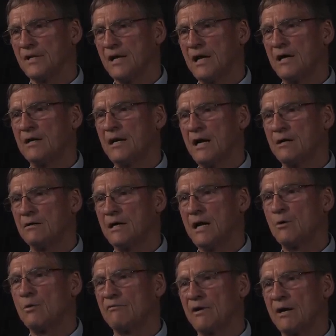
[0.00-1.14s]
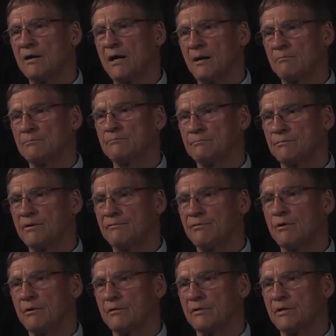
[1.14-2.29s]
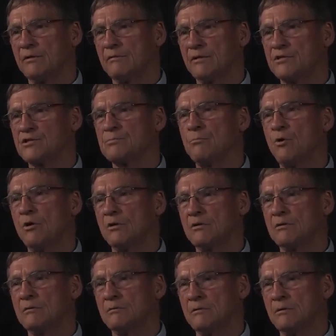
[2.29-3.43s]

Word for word: How, well, how, however, I, I prefer the, the smaller